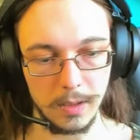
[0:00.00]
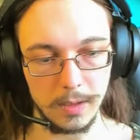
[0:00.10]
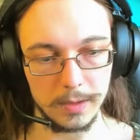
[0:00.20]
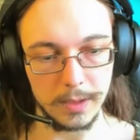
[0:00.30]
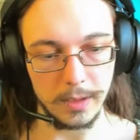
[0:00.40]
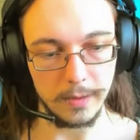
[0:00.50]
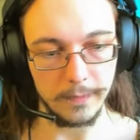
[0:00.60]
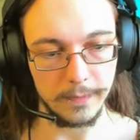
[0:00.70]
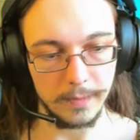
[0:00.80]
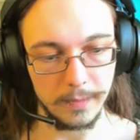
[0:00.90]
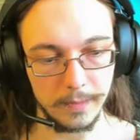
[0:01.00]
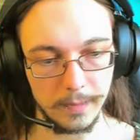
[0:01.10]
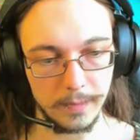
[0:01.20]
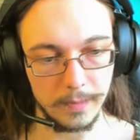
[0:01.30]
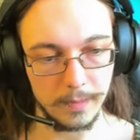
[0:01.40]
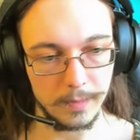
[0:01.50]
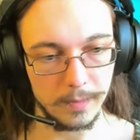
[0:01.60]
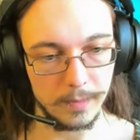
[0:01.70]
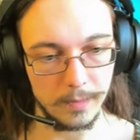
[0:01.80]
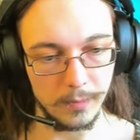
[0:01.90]
instead of
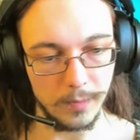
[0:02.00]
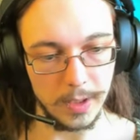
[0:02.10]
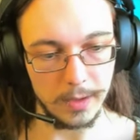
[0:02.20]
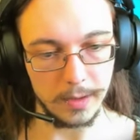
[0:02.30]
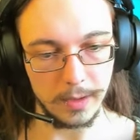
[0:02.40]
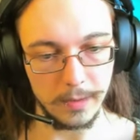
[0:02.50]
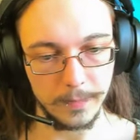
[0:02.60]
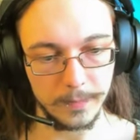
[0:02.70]
way down there.